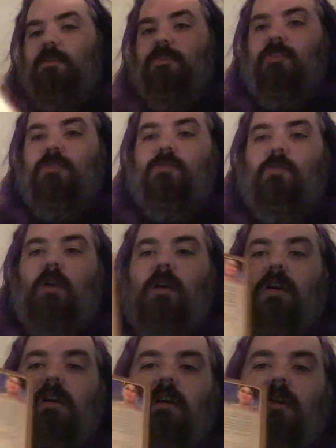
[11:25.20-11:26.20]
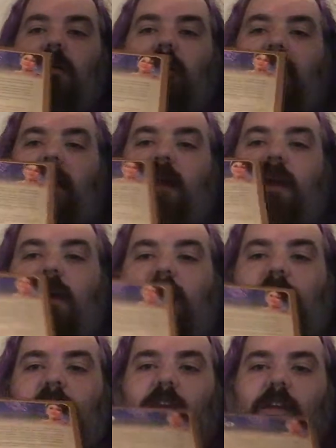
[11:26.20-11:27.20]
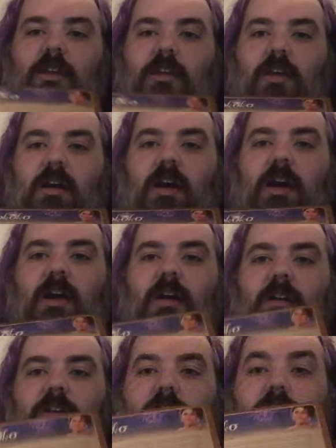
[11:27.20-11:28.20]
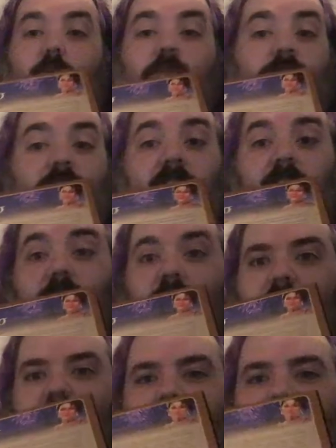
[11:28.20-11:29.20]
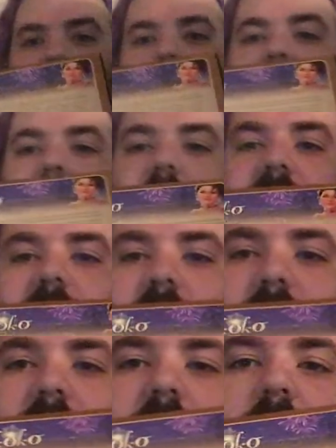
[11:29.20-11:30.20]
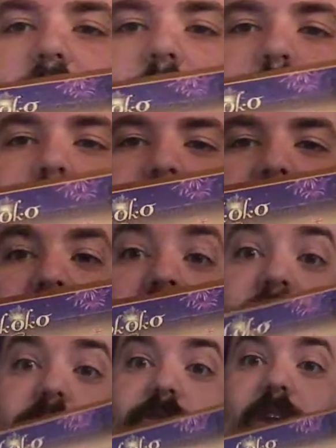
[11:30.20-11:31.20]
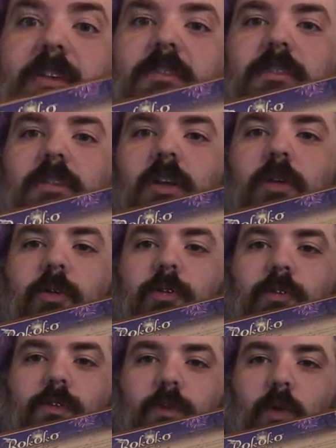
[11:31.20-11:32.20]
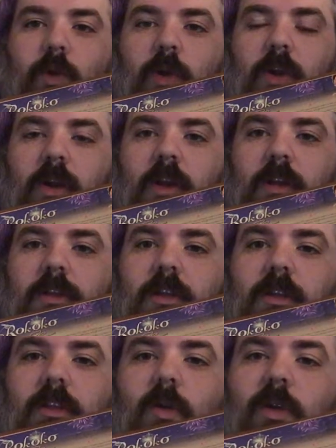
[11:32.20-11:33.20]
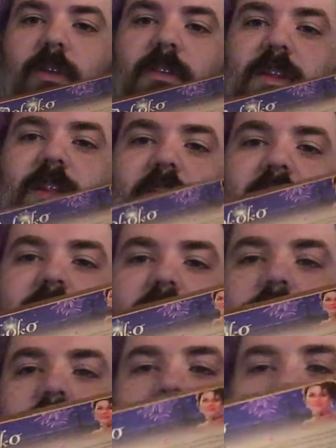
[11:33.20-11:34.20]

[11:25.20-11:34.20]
that you are a clothier making fancy dress clothes for the lords and ladies